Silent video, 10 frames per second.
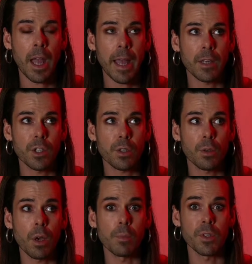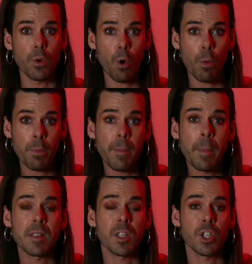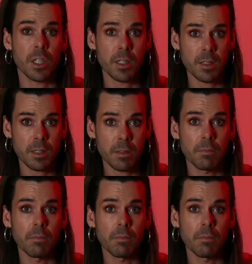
and to absorb the messages